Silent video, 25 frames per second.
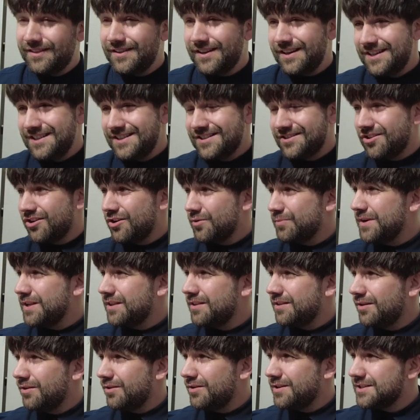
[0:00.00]
that he's got to be
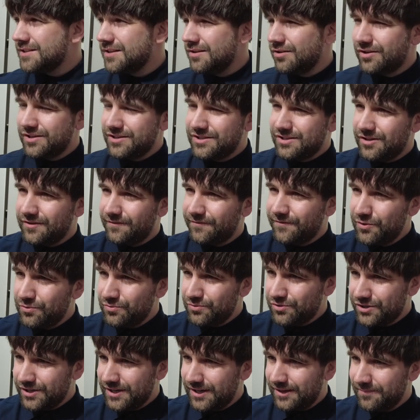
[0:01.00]
doing is looking to the
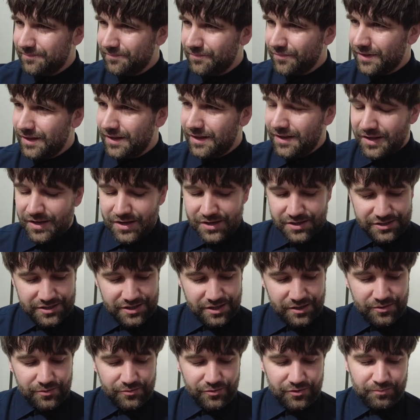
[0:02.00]
future.
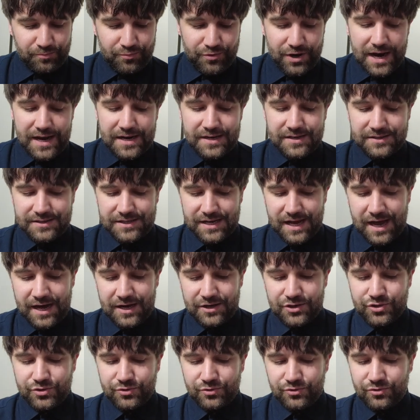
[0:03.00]
So the brand's
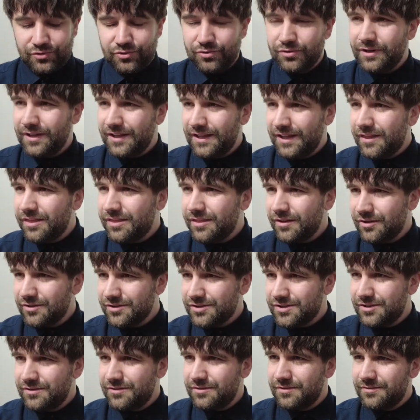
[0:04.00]
actual
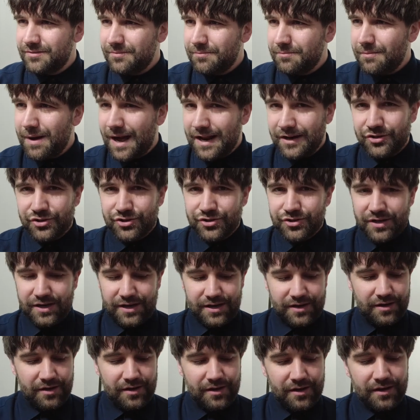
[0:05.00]
ethos and
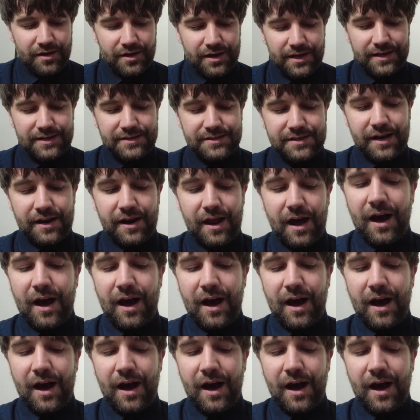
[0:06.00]
mantra is an